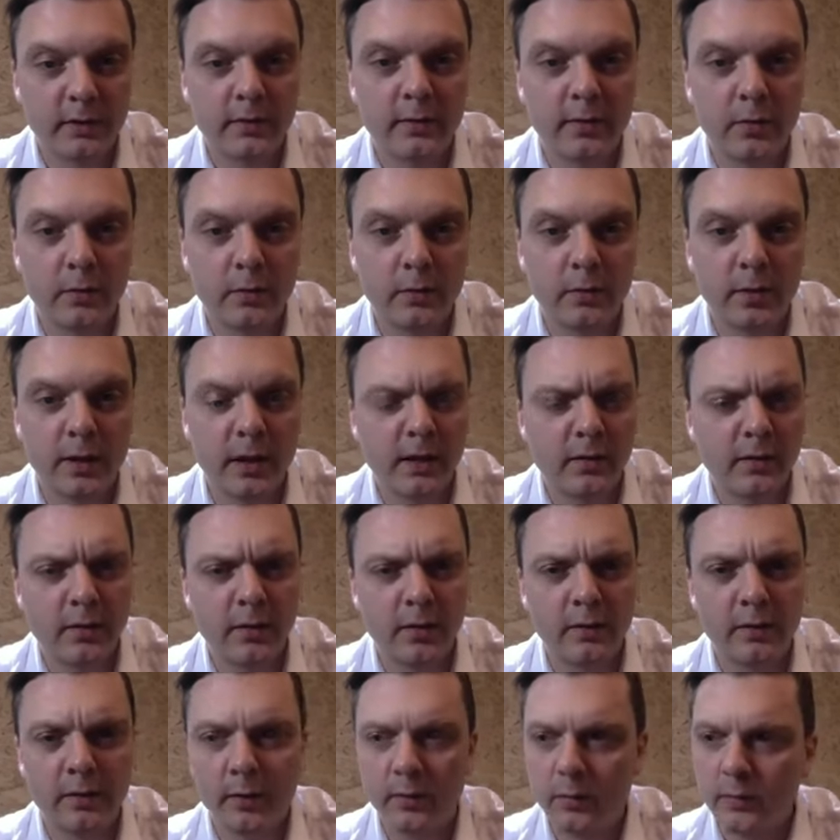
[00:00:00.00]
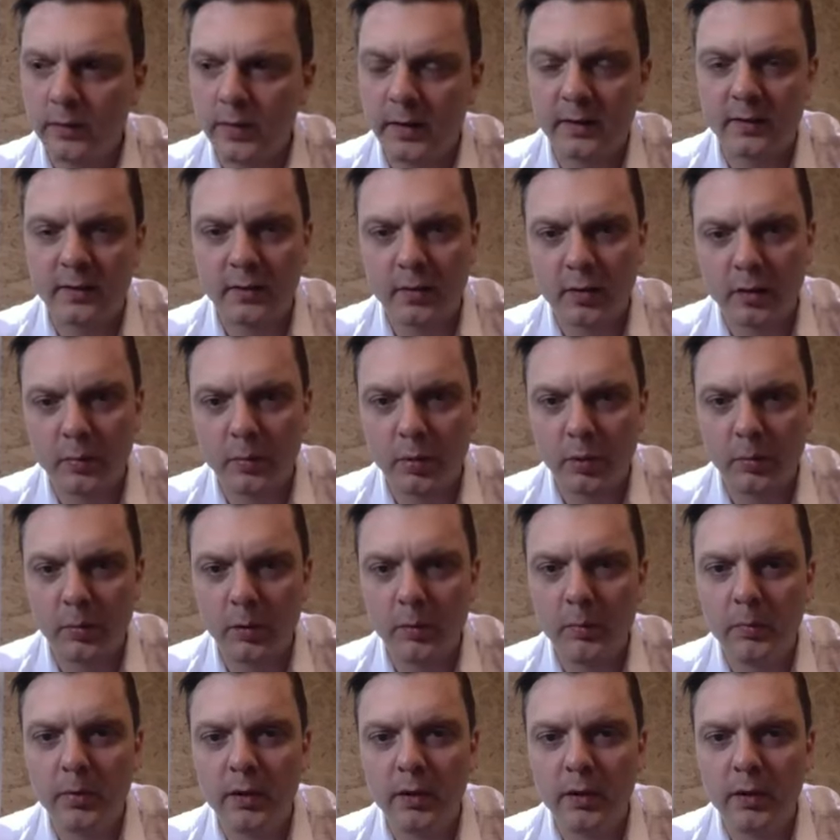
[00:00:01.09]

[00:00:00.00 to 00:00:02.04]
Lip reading: So here in Oslo, that's not a problem.